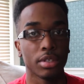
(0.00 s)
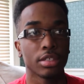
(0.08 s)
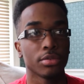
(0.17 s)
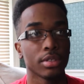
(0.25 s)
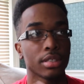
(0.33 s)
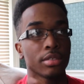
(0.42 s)

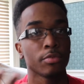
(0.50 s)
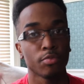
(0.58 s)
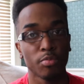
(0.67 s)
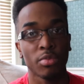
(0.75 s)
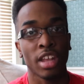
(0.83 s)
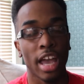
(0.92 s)
which was
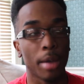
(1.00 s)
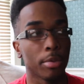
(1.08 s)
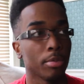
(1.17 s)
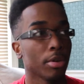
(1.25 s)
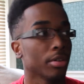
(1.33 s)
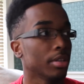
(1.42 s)
happy
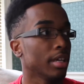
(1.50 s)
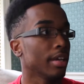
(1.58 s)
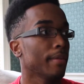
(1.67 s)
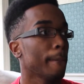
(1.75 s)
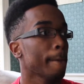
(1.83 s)
birthday.